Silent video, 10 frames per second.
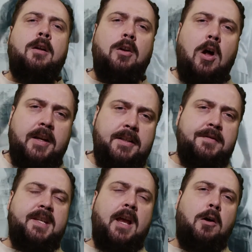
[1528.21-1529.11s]
loss
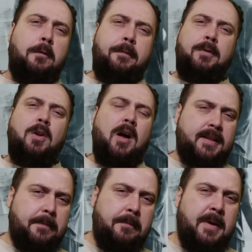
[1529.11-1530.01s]
of self
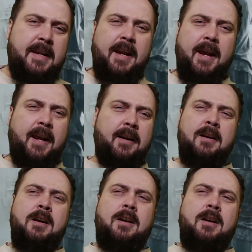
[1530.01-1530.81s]
loss of meaning